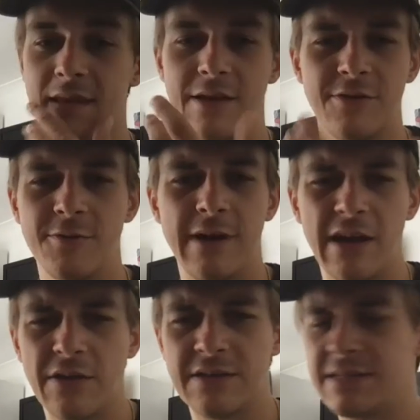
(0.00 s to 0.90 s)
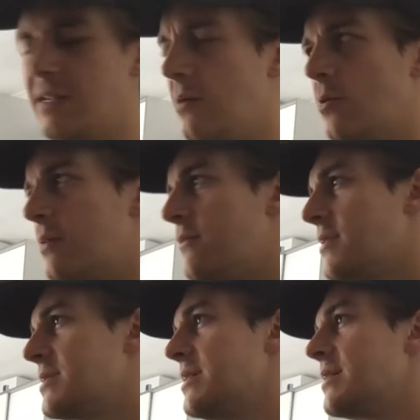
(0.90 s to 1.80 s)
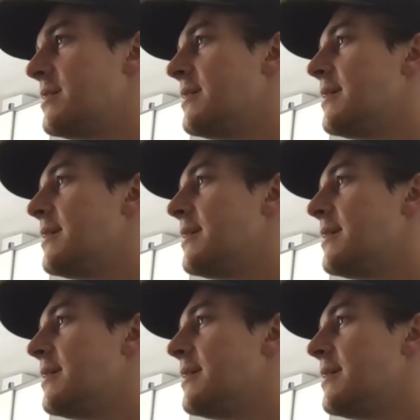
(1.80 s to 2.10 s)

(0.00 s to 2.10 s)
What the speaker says: I don't know why I couldn't say that word, fuck's sake.